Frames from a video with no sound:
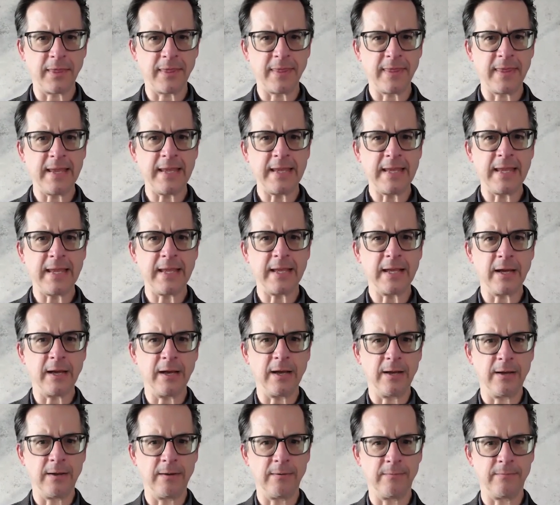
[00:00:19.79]
thinking
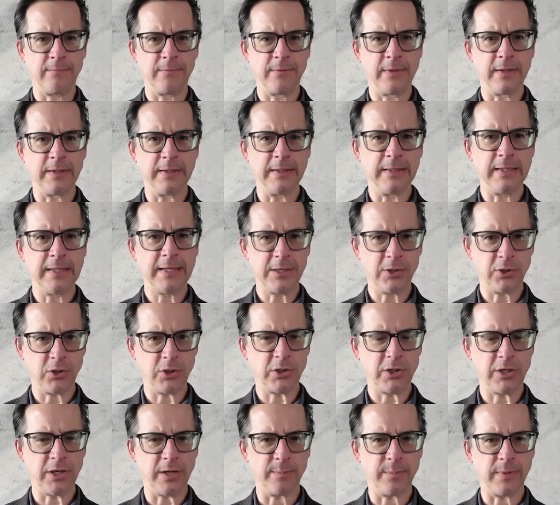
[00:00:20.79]
of the
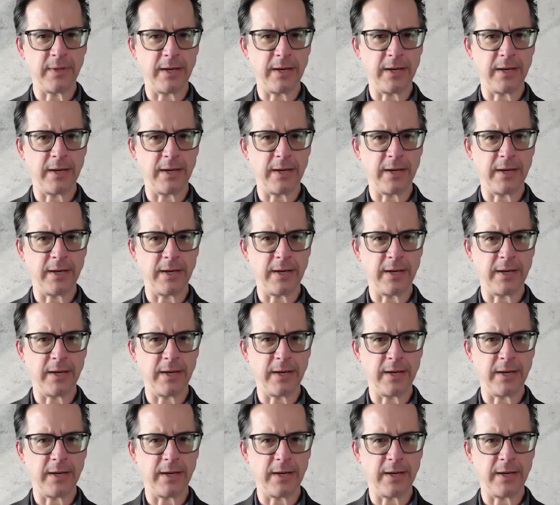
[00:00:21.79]
leadership.